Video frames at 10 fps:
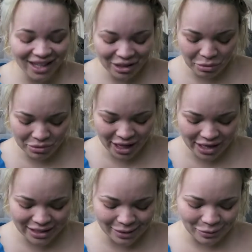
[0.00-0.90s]
And I remember they
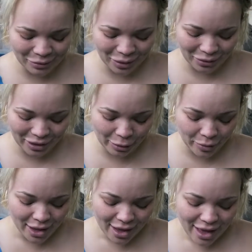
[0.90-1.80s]
had a summer program,
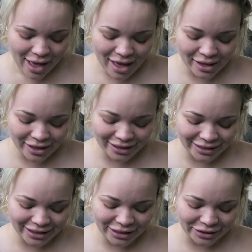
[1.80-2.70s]
and
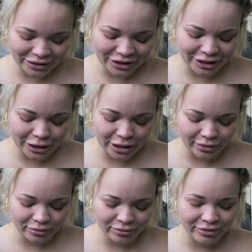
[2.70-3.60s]
13-year-old Trish
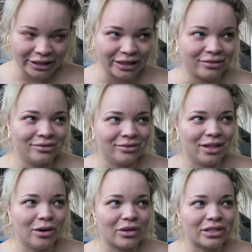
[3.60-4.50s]
in freaking
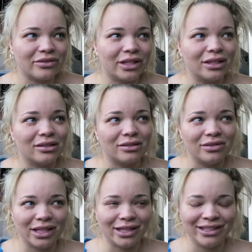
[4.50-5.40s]
Nowheresville,
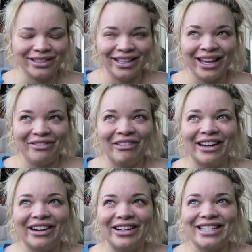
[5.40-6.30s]
Illinois, like made
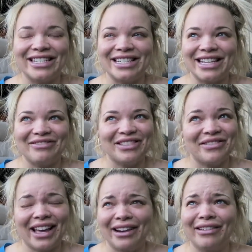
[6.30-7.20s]
an audition tape to
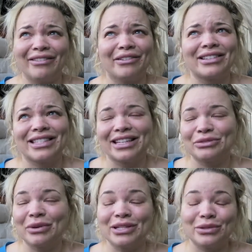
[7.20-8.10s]
be, I don't even know what I was thinking.
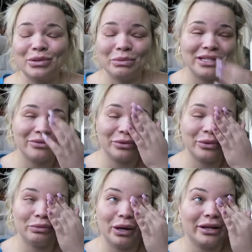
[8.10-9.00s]
It's probably so expensive. We
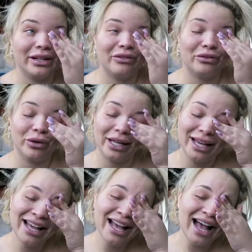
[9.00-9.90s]
would probably could never afford it.
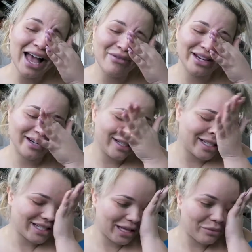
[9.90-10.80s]
I made an
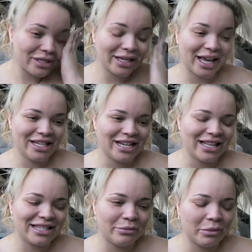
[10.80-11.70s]
audition tape and took
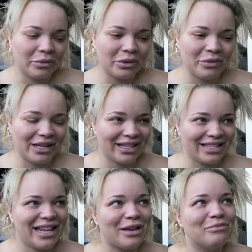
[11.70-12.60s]
headshots, and I remember at the beginning of
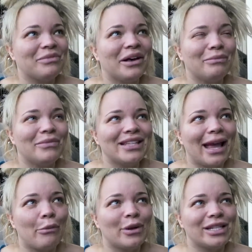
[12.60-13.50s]
the tape
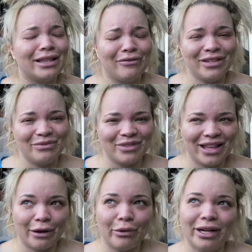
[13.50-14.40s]
saying how much I loved him and
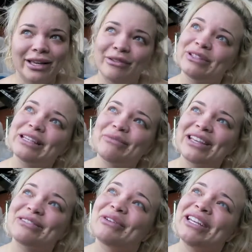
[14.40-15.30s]
that he was like my
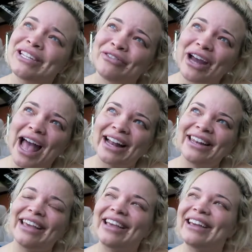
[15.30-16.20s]
inspiration for
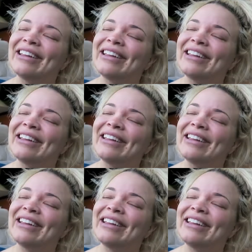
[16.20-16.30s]
acting.